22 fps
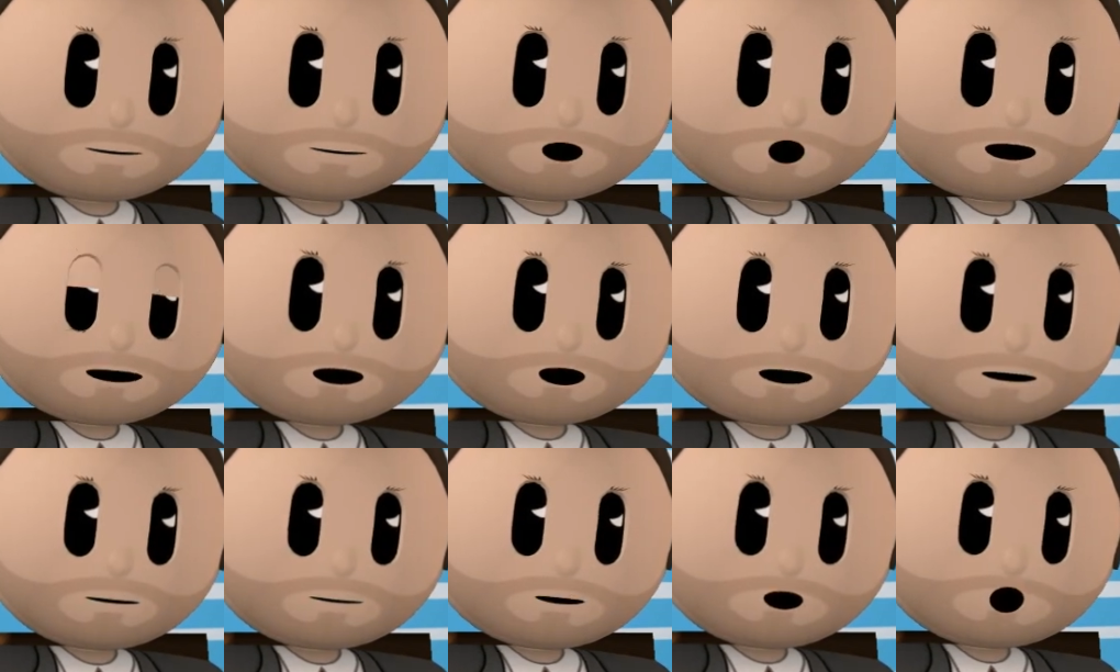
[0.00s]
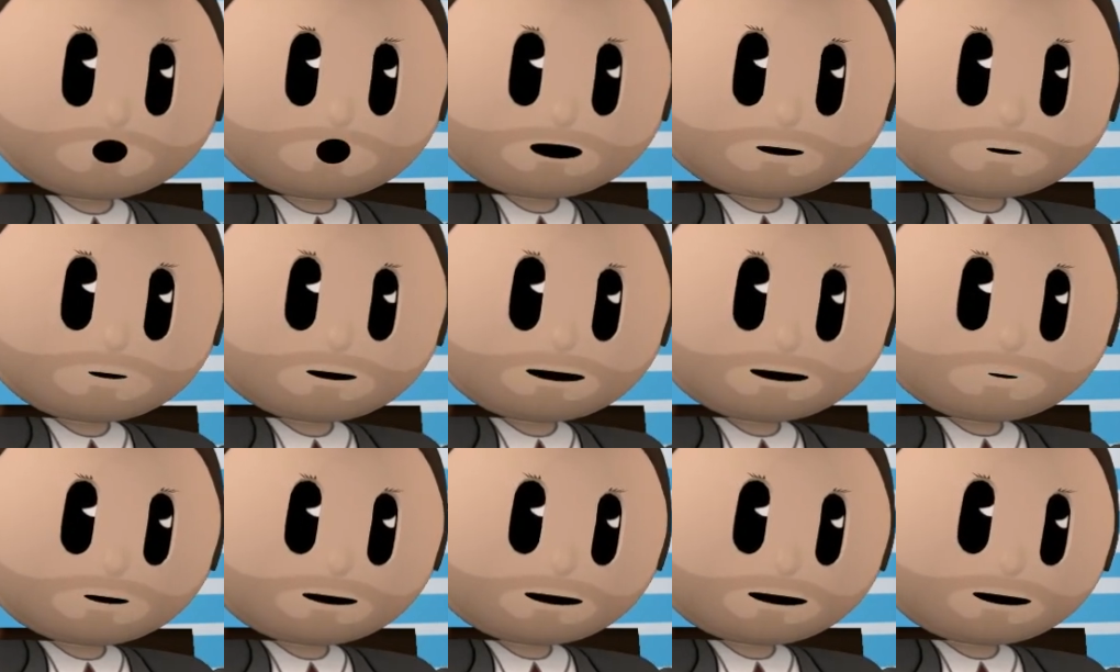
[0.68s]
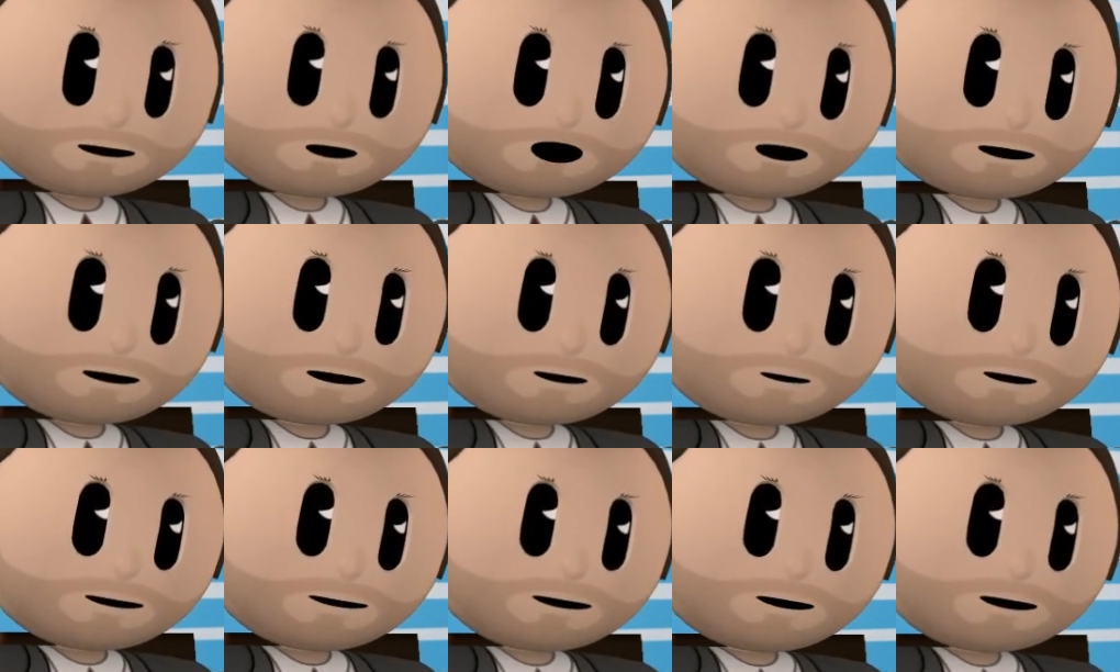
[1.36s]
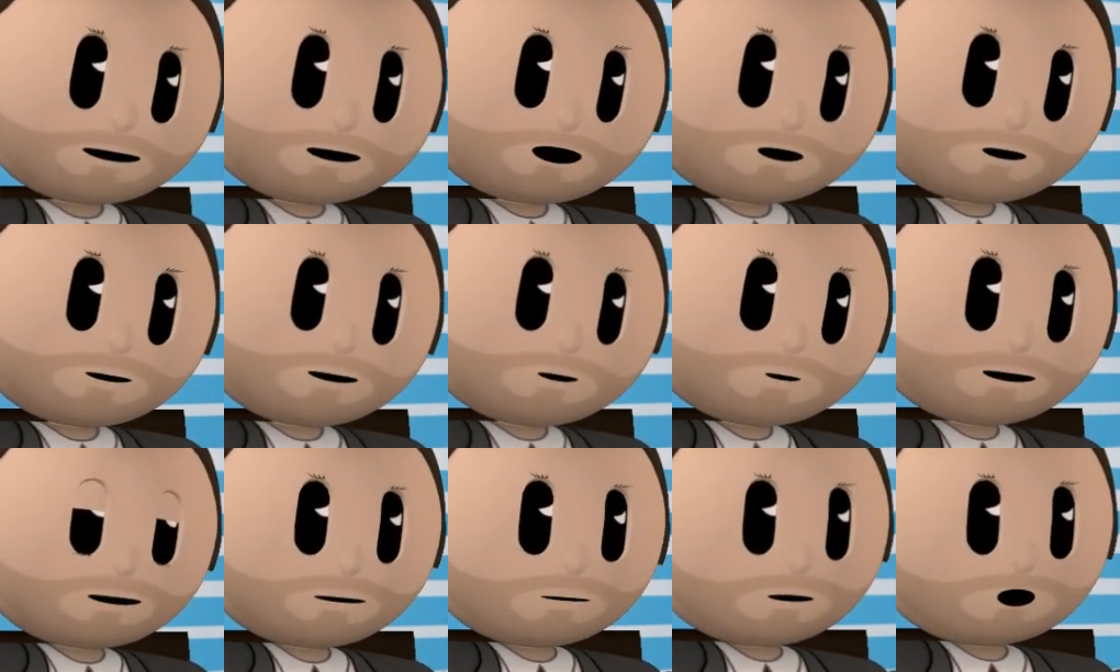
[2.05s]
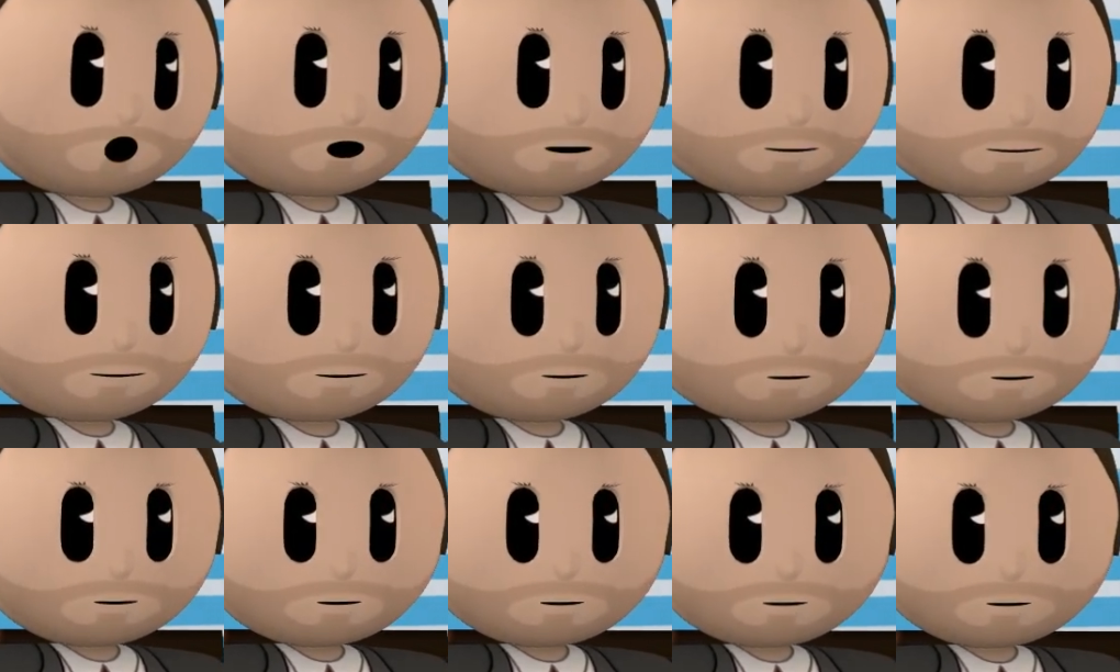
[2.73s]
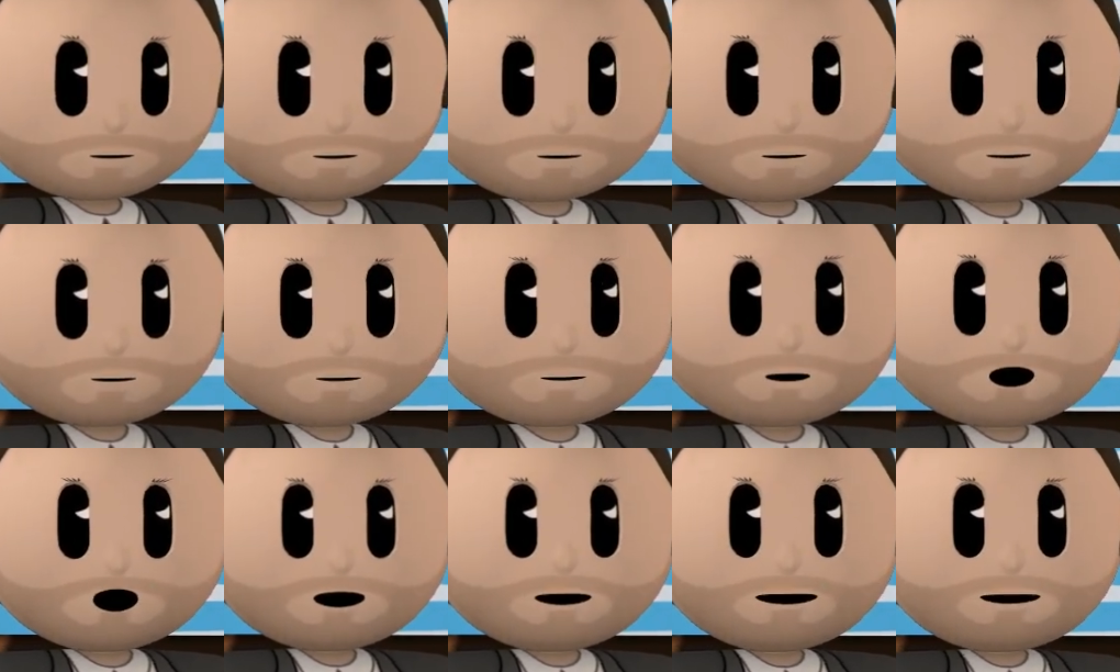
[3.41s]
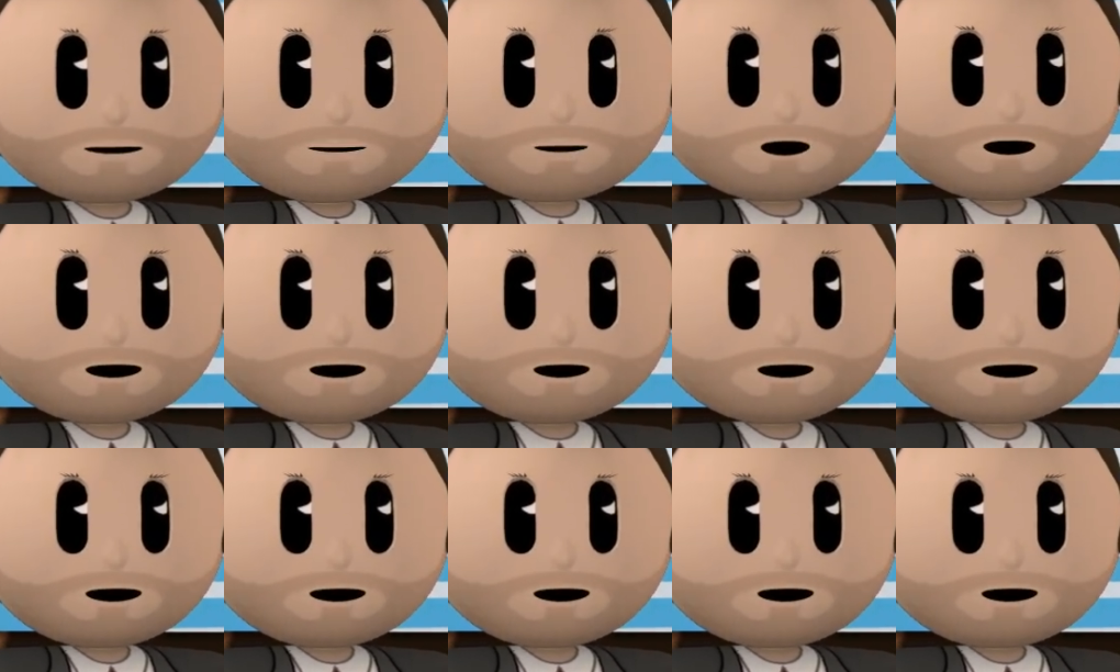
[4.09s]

So much so we refrain from telling people our issues. And if